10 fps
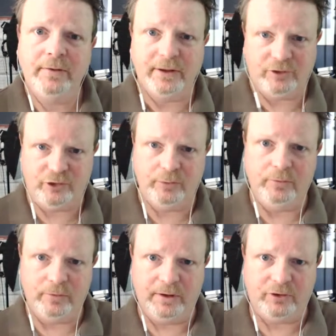that
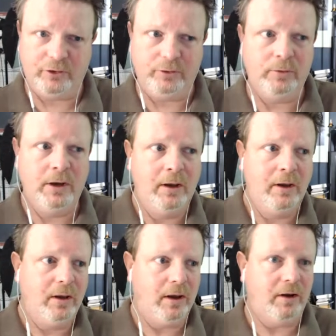you that you
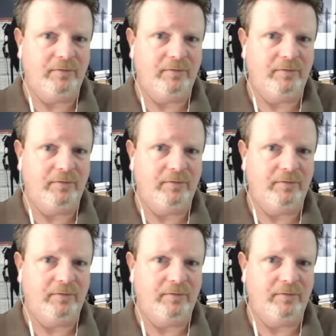uh,